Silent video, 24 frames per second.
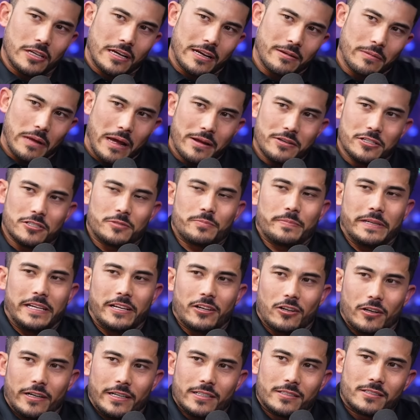I'd just be
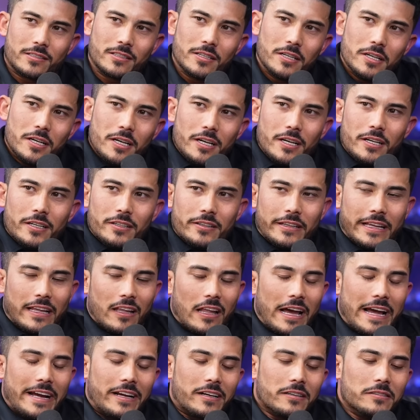curious that
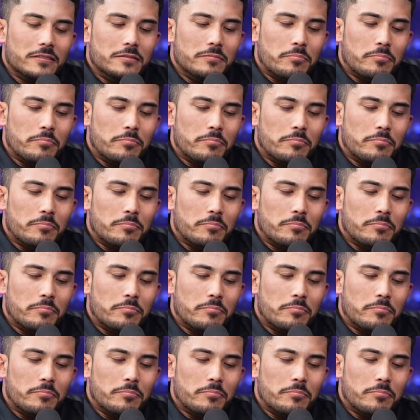like